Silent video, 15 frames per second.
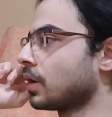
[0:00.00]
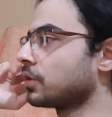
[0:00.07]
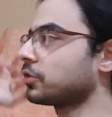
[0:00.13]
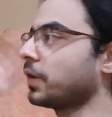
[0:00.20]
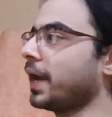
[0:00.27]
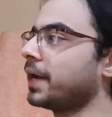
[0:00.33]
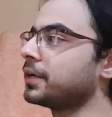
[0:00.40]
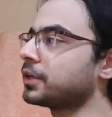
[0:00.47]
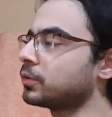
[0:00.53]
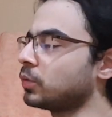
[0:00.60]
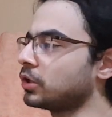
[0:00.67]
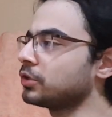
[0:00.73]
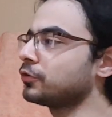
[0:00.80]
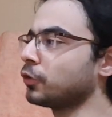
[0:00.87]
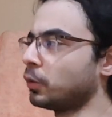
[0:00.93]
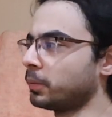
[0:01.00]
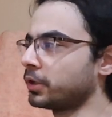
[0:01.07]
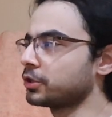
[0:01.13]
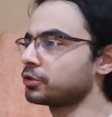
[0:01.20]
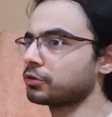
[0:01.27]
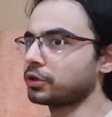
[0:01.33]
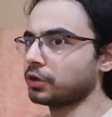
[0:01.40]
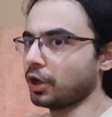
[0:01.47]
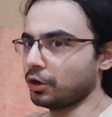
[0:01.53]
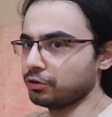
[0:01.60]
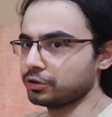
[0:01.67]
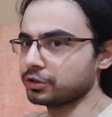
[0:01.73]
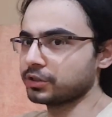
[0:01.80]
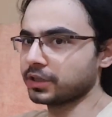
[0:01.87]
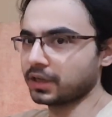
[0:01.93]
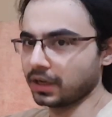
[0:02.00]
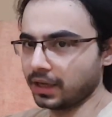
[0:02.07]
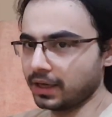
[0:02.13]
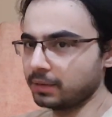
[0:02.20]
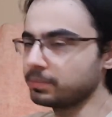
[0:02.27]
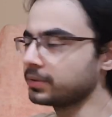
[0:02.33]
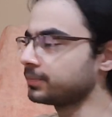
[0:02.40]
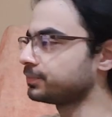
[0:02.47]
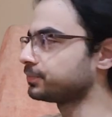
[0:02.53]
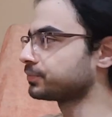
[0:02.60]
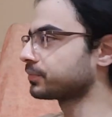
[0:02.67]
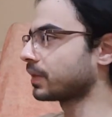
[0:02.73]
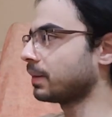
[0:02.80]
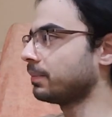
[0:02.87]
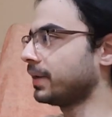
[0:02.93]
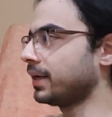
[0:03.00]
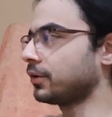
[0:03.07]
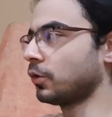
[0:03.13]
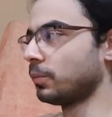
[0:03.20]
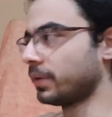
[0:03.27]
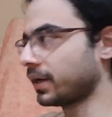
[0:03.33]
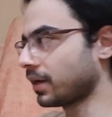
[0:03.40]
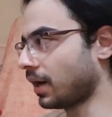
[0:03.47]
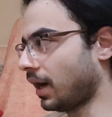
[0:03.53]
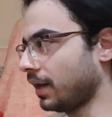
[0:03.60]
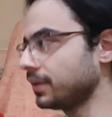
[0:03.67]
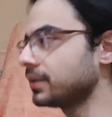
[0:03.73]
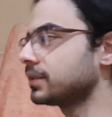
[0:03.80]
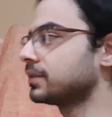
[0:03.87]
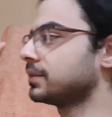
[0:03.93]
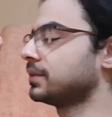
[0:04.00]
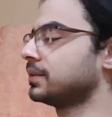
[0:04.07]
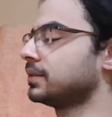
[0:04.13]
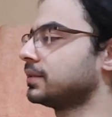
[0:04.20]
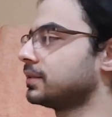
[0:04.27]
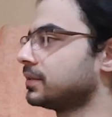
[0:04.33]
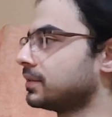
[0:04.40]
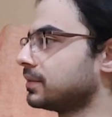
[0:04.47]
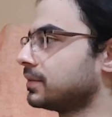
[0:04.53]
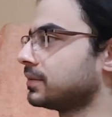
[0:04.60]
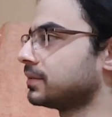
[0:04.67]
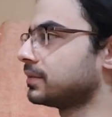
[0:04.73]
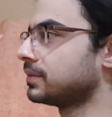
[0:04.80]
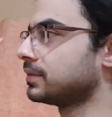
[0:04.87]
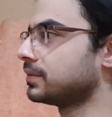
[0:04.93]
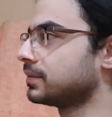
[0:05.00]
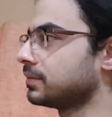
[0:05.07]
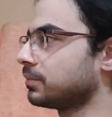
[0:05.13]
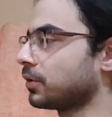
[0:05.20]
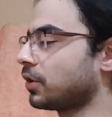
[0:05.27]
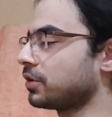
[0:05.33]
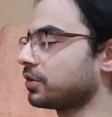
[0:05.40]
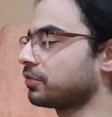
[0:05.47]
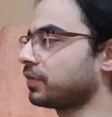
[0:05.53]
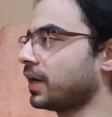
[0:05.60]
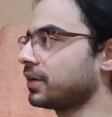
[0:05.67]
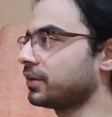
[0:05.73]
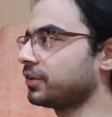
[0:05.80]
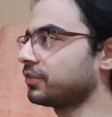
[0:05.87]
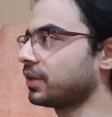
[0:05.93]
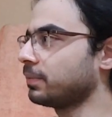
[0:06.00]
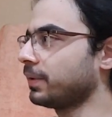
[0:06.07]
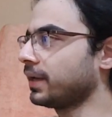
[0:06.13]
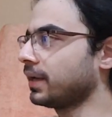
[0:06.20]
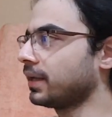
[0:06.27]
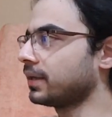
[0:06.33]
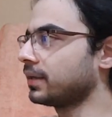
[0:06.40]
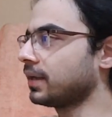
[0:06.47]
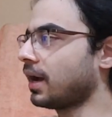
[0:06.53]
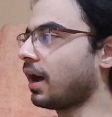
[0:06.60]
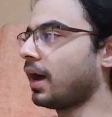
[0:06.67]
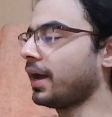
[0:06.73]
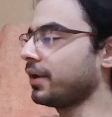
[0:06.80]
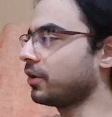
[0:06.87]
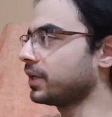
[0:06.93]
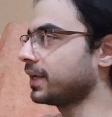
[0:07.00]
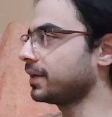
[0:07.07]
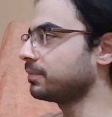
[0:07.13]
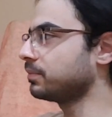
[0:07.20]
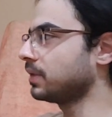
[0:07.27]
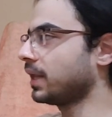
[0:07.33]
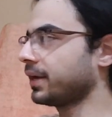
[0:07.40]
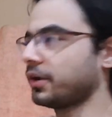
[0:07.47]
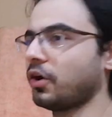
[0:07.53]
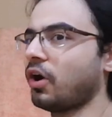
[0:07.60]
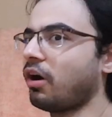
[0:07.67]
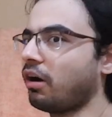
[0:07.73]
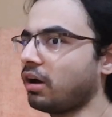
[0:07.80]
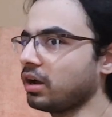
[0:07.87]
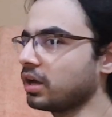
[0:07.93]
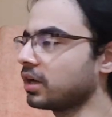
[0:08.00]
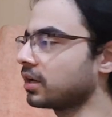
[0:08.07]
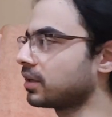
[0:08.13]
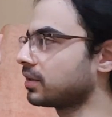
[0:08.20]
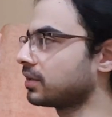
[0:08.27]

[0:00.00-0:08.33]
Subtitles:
So Ander wants Omar to go to the club, but Omar can't because his father is keeping an eye on him like a hawk.